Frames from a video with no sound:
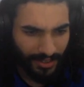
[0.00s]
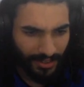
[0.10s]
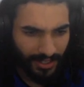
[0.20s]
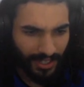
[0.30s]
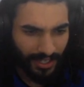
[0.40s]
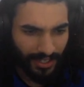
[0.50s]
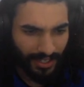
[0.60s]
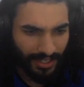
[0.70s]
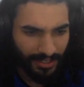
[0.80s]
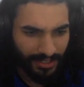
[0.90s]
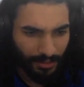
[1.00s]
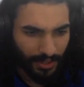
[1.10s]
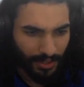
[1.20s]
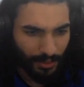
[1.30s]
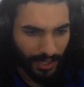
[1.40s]
Or are they the East and
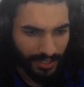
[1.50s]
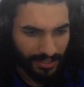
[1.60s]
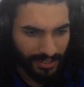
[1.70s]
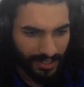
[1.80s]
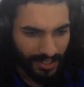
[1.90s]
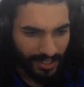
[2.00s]
we're the West?